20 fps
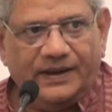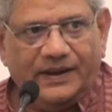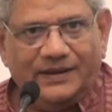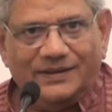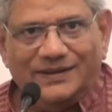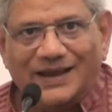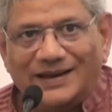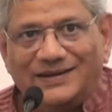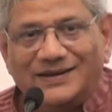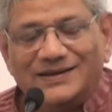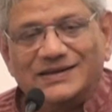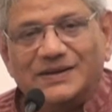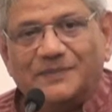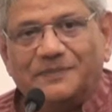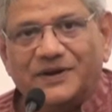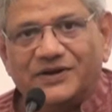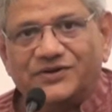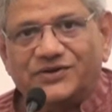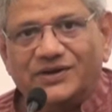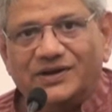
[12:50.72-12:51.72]
That is the
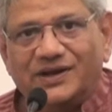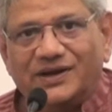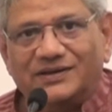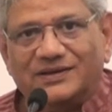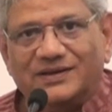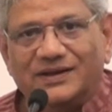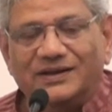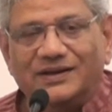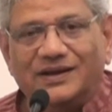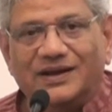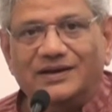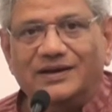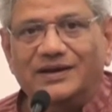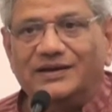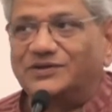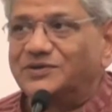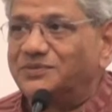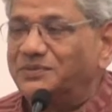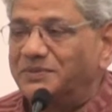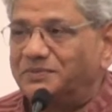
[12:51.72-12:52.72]
pressure I think that
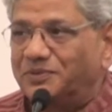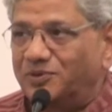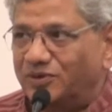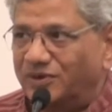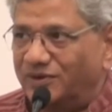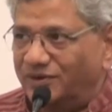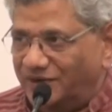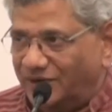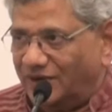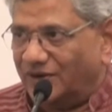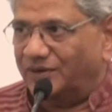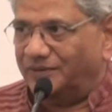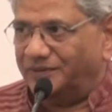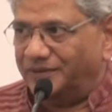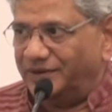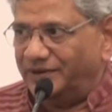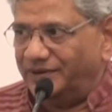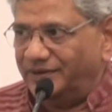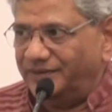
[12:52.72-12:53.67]
needs to be put on the government.